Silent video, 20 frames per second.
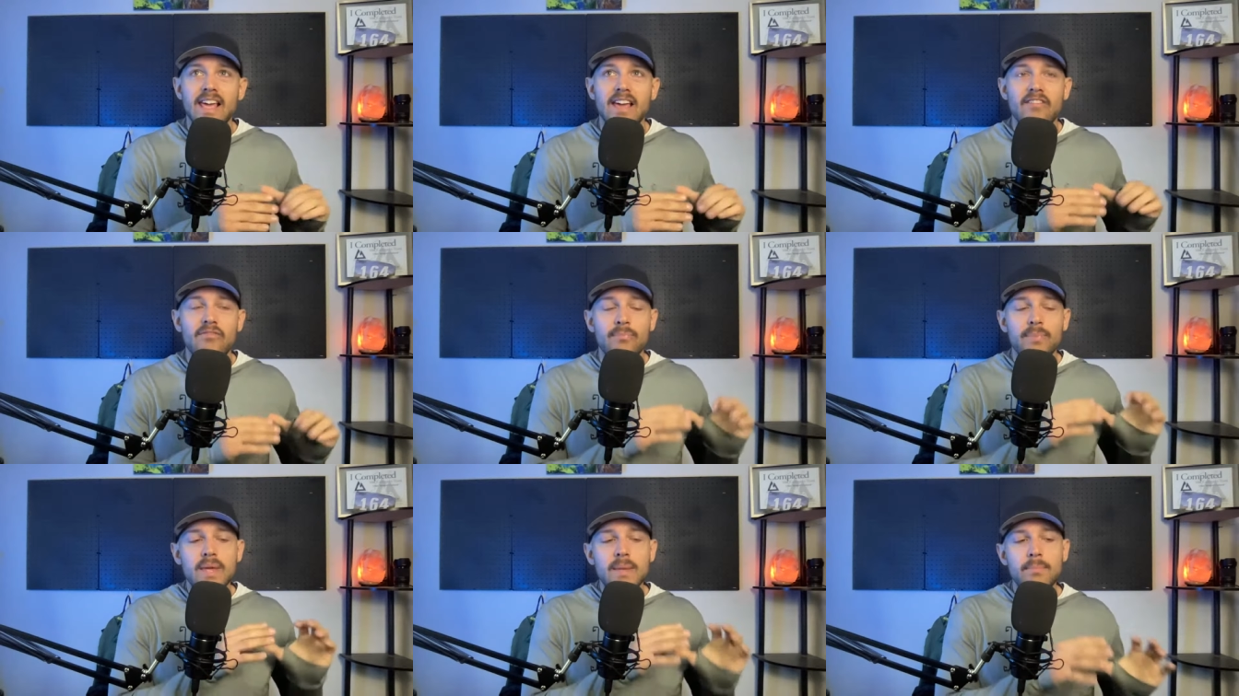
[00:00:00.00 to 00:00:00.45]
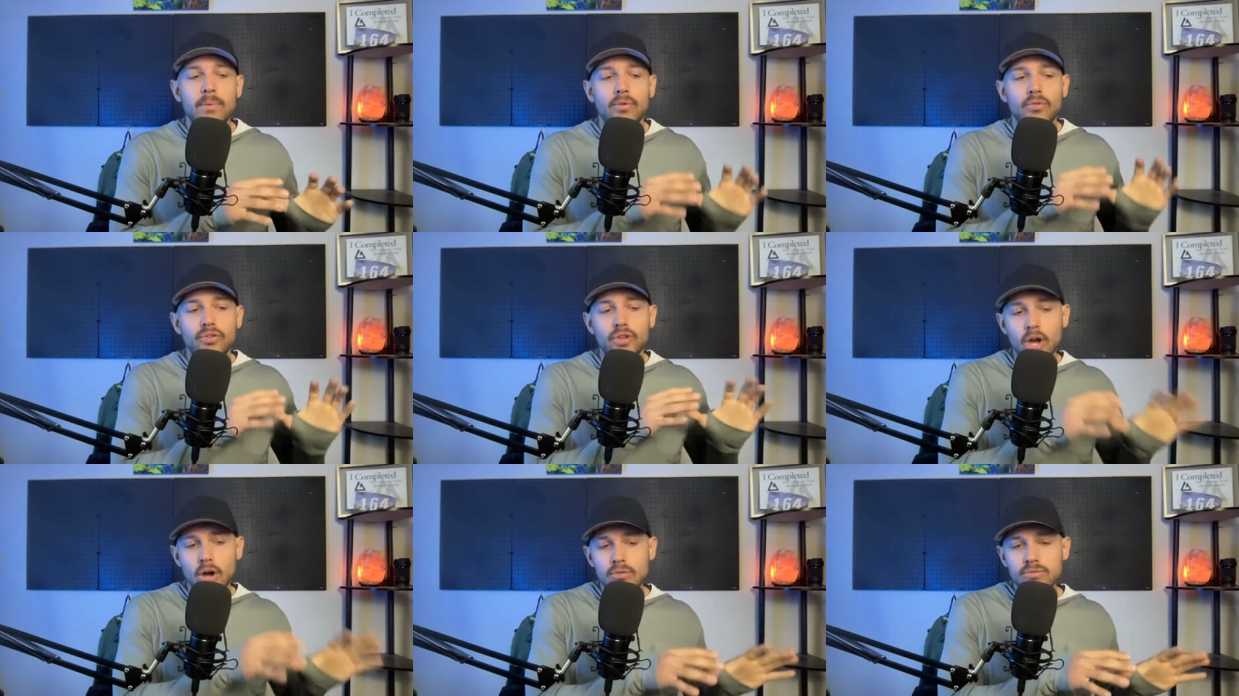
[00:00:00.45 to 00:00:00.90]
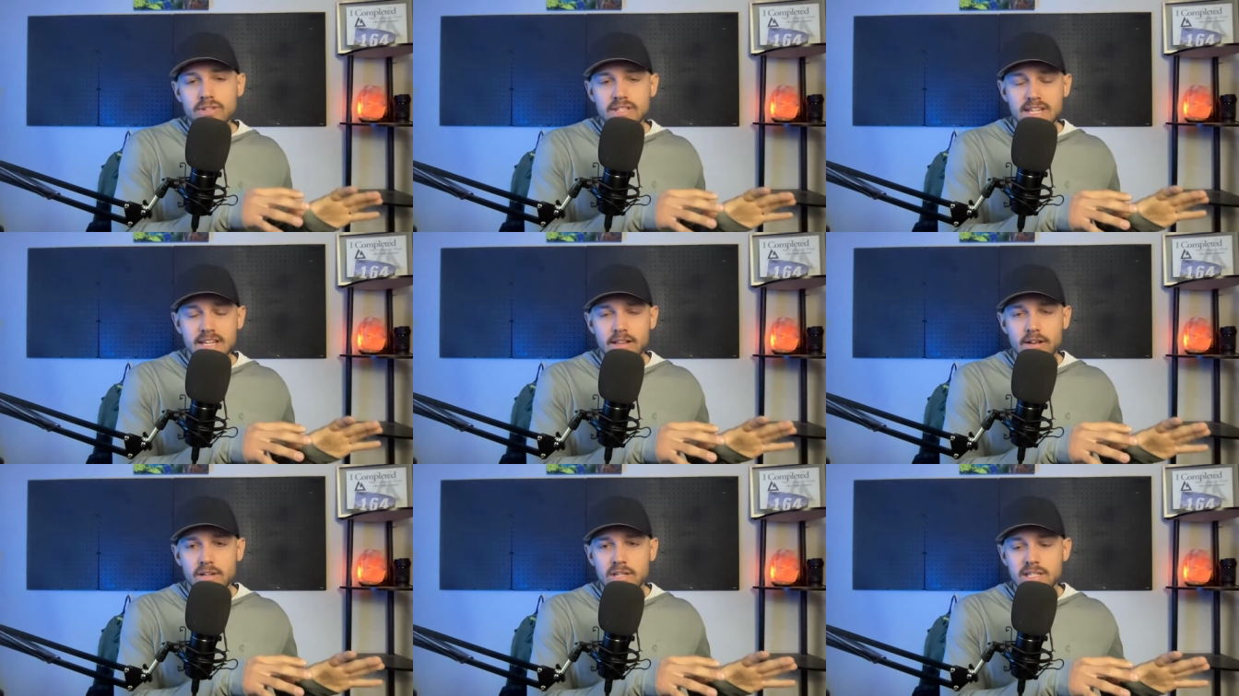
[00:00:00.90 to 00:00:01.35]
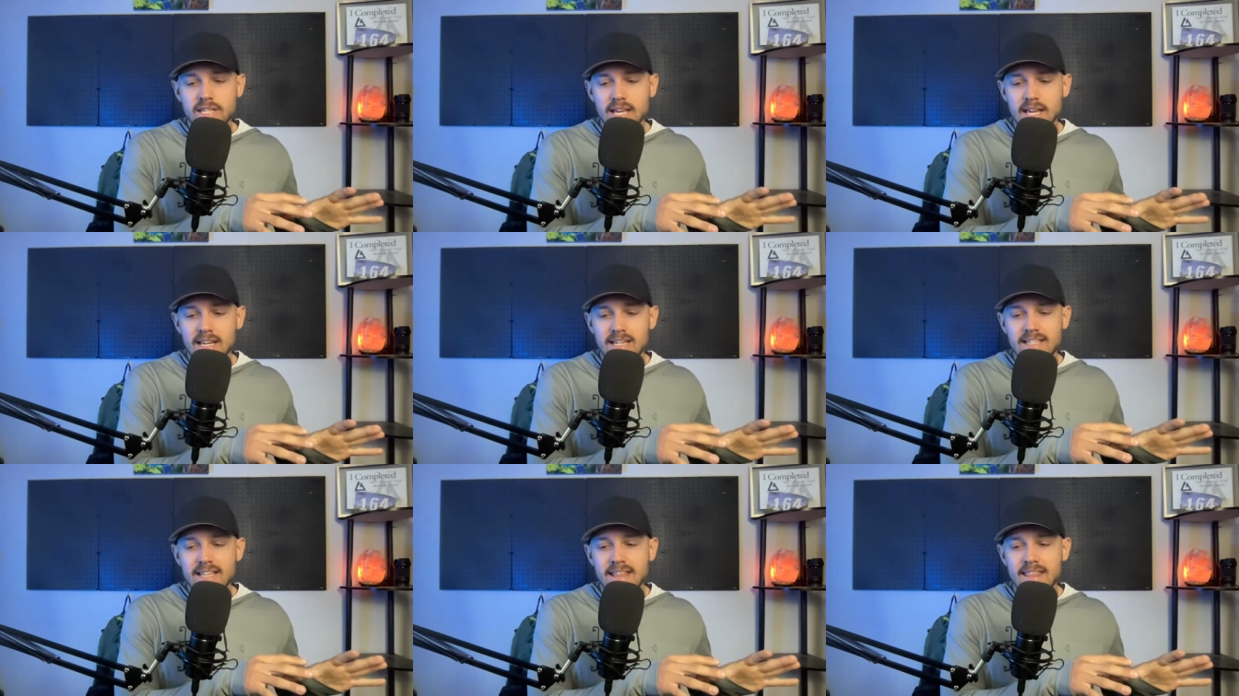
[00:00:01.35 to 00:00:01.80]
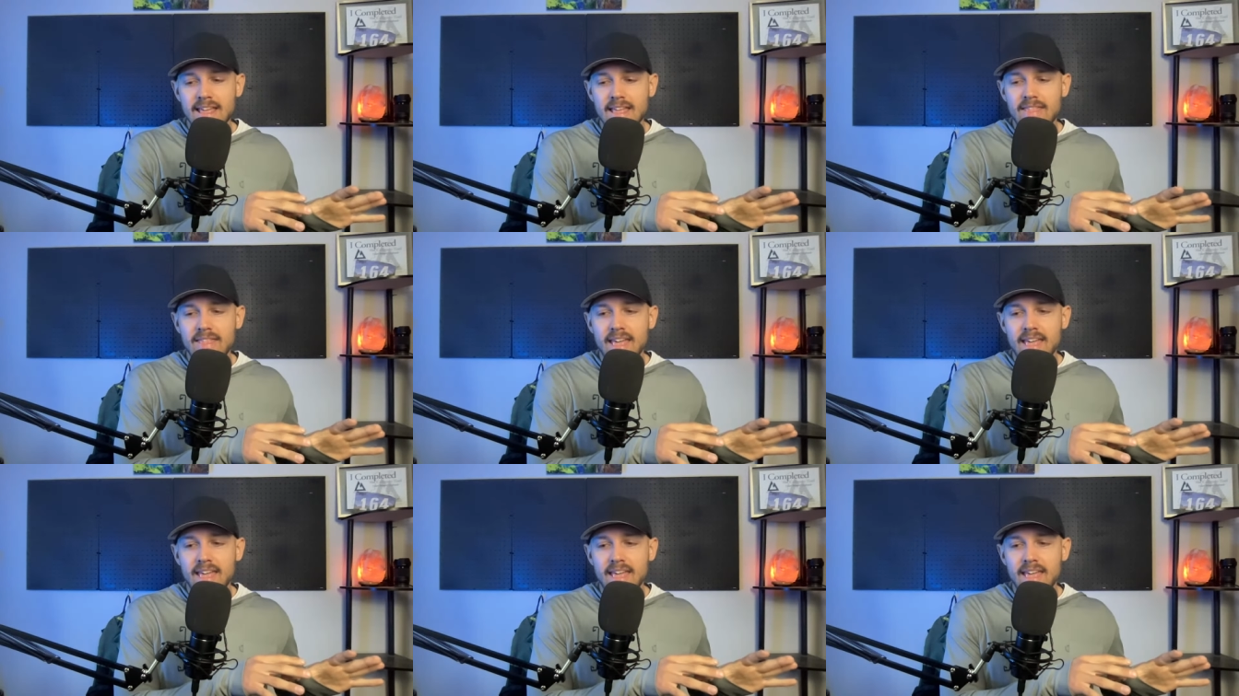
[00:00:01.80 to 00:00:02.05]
if people don't see those things then